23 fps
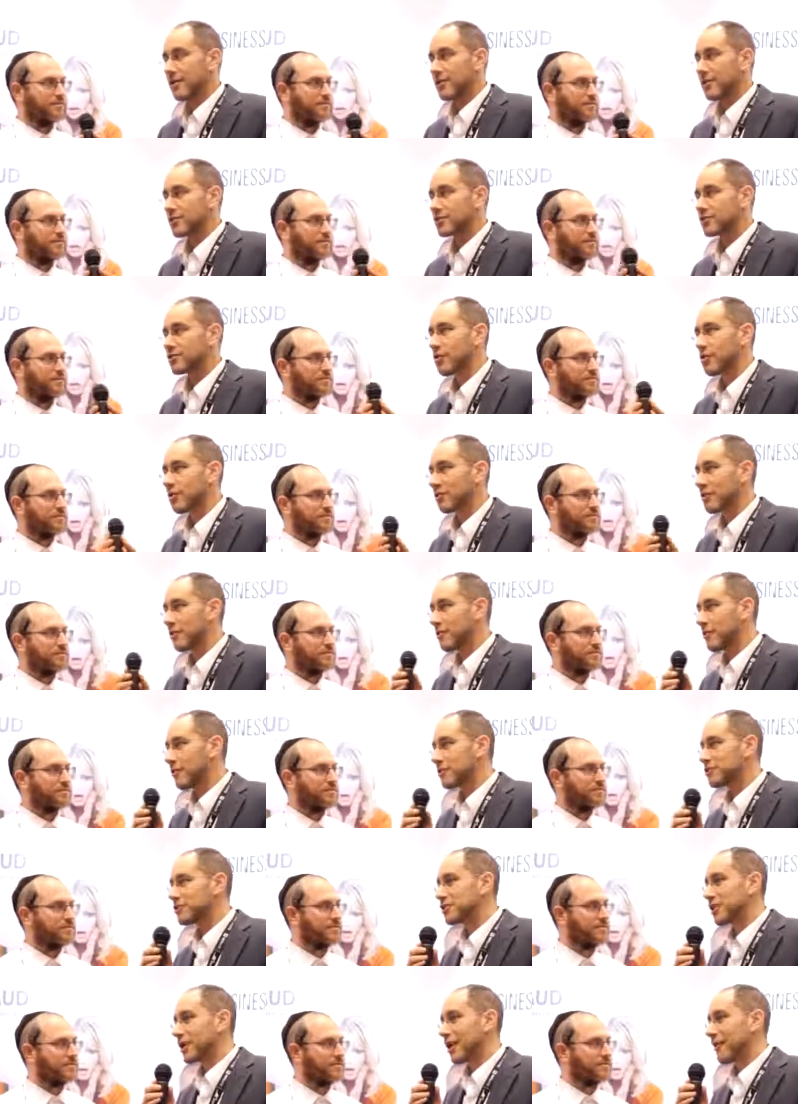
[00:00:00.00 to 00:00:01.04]
Speaker 1: So with the
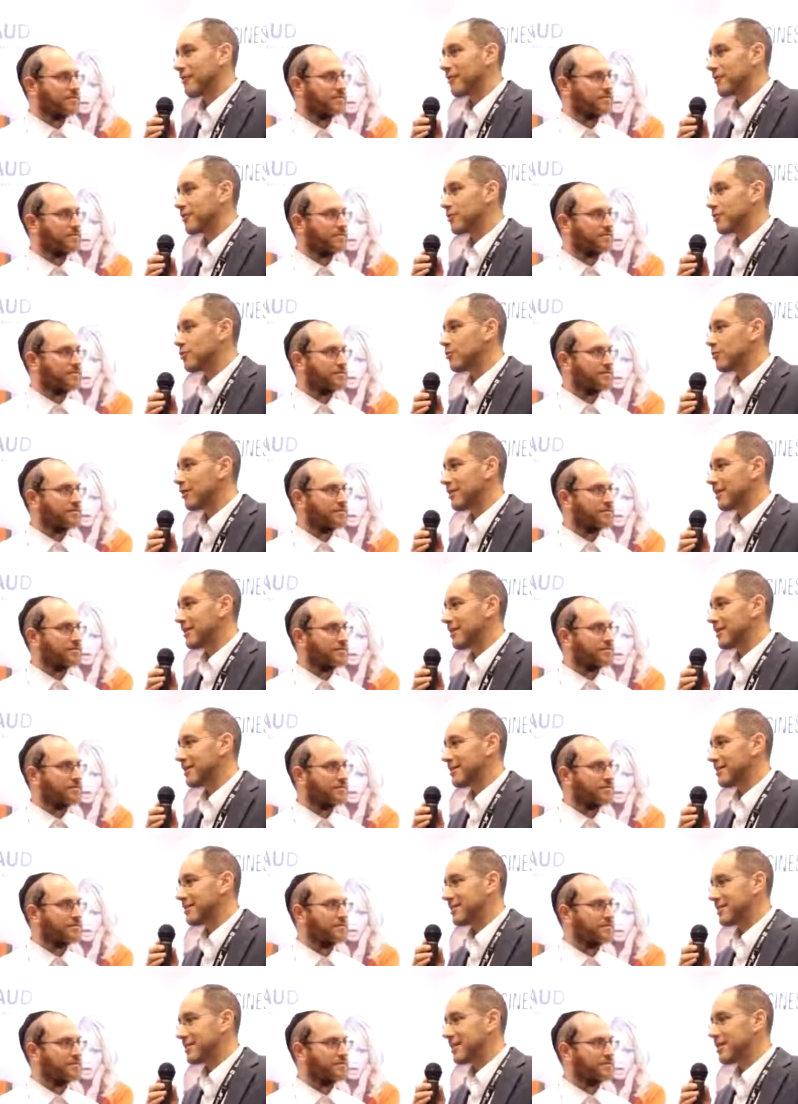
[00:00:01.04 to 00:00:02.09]
merchant company, you were
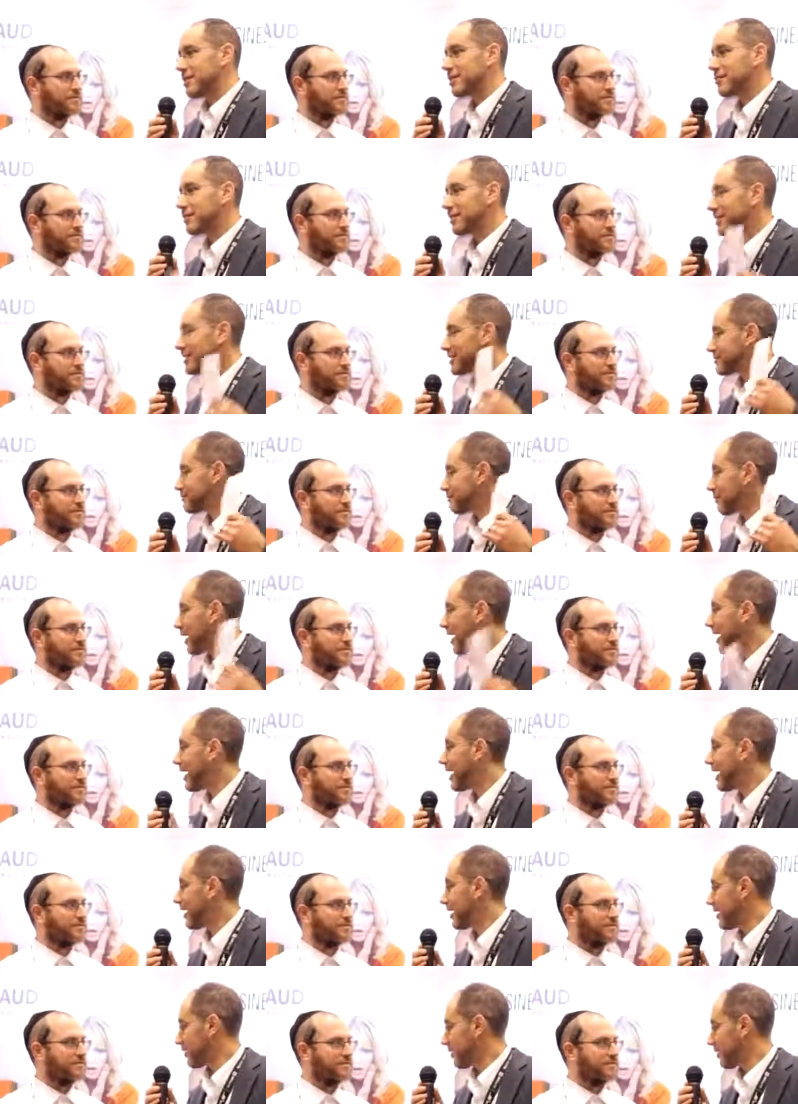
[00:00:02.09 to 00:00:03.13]
hearing this
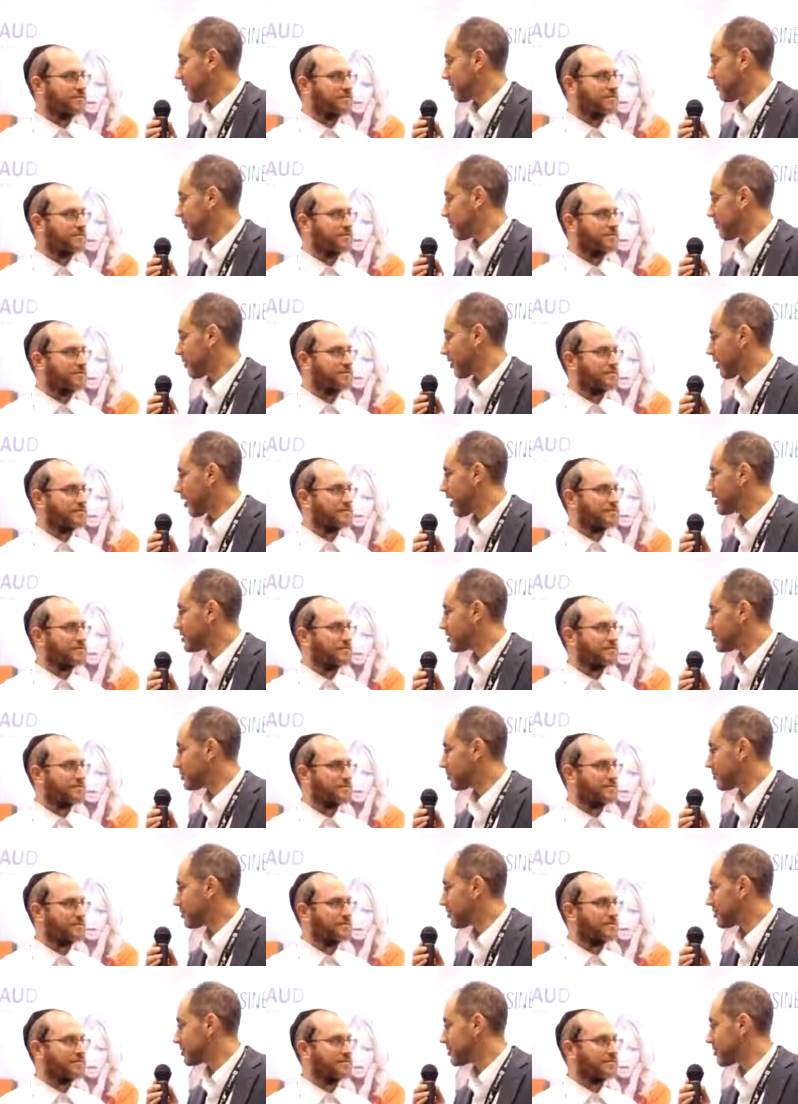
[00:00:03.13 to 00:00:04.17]
pain from your
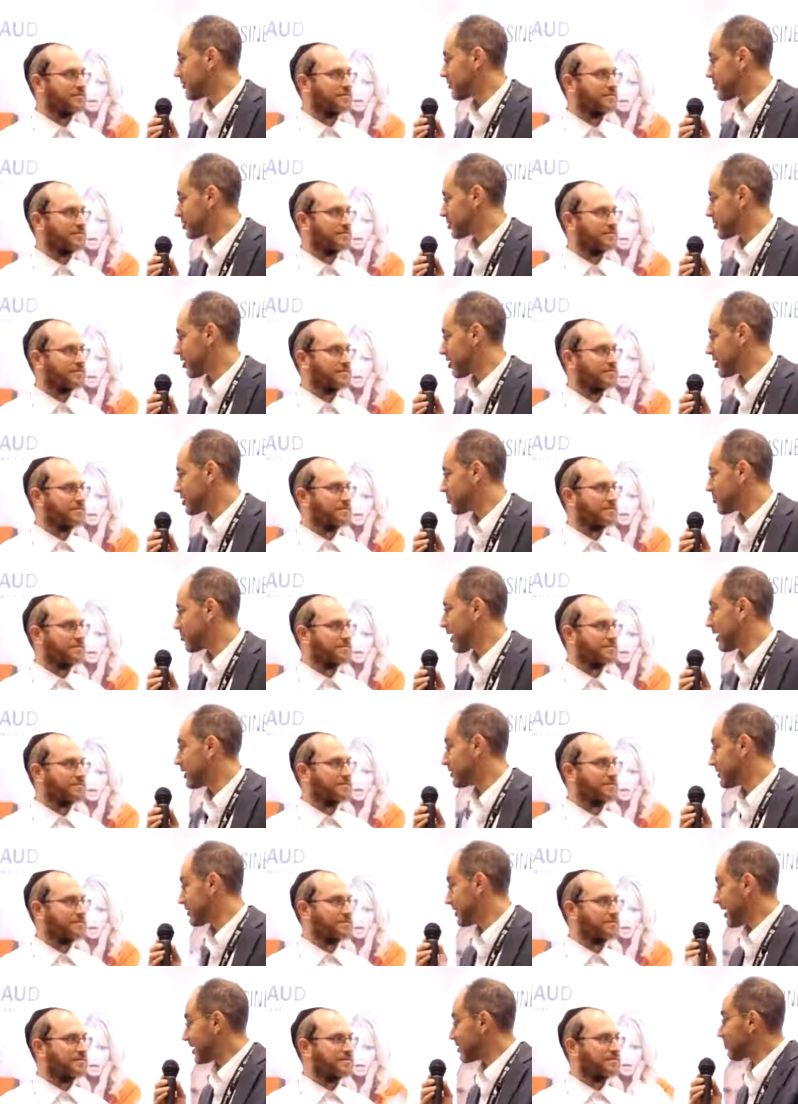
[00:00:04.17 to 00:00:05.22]
customers of these
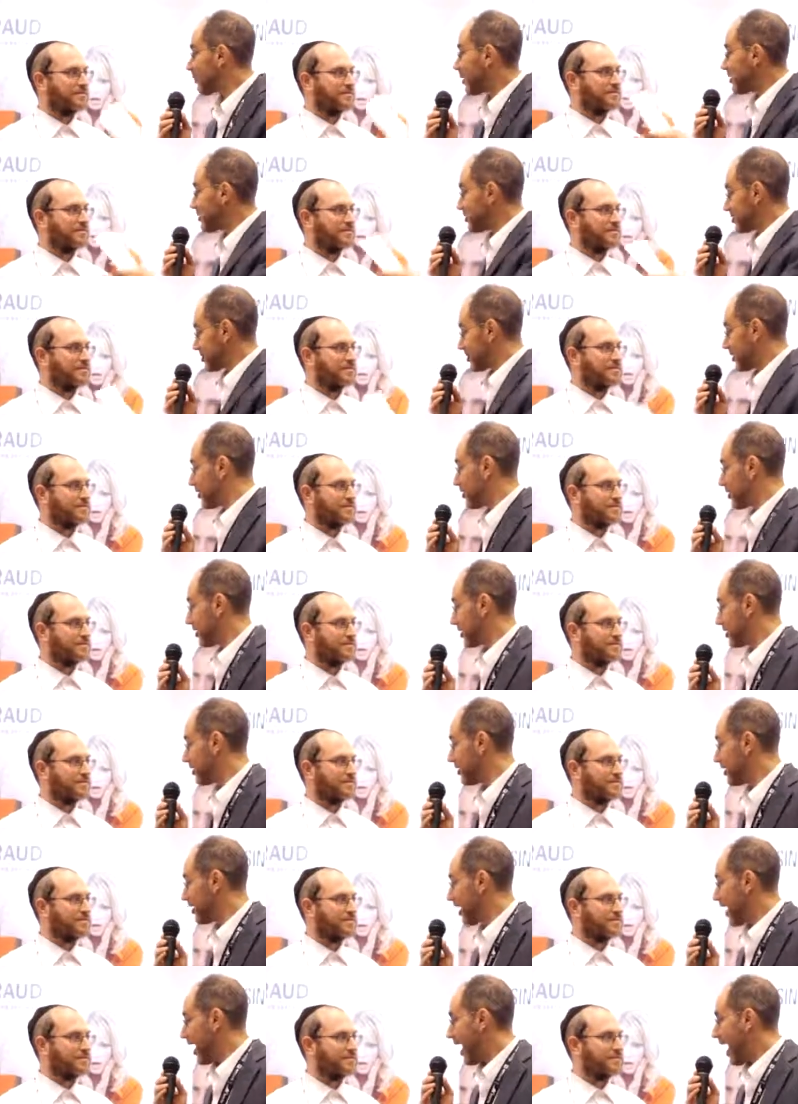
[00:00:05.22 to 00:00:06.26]
chargebacks, and that's why you started
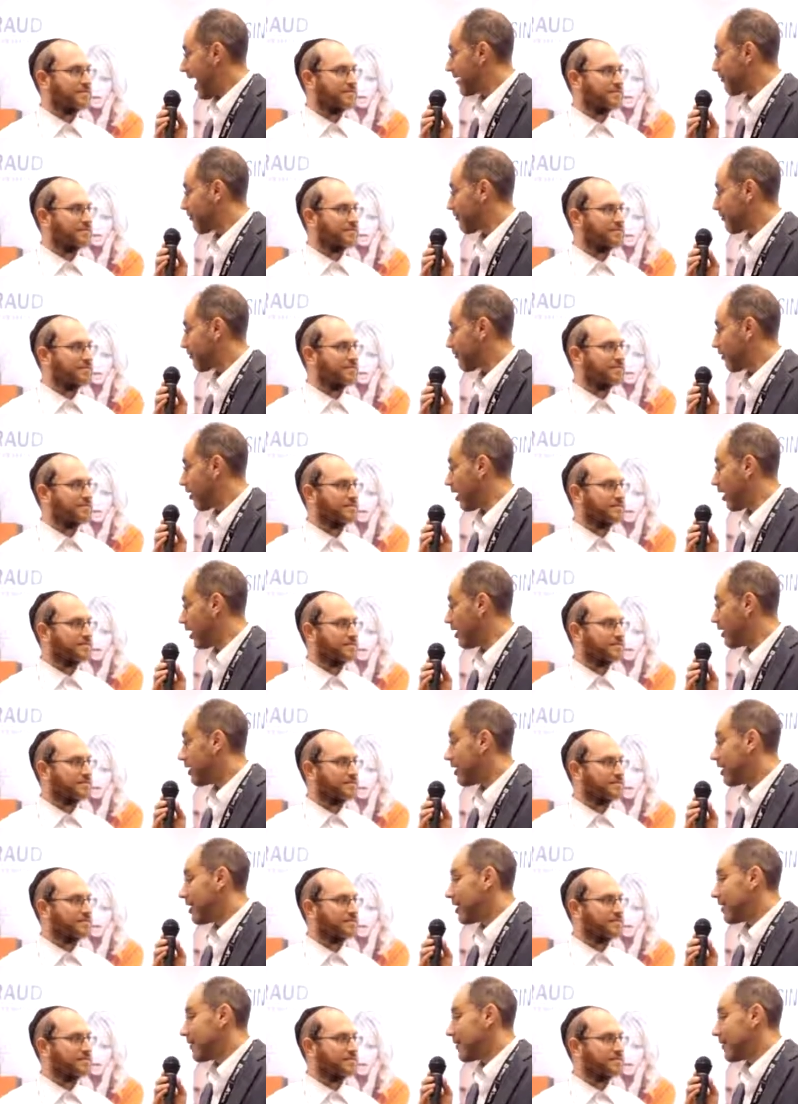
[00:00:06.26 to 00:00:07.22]
Eye for Fraud.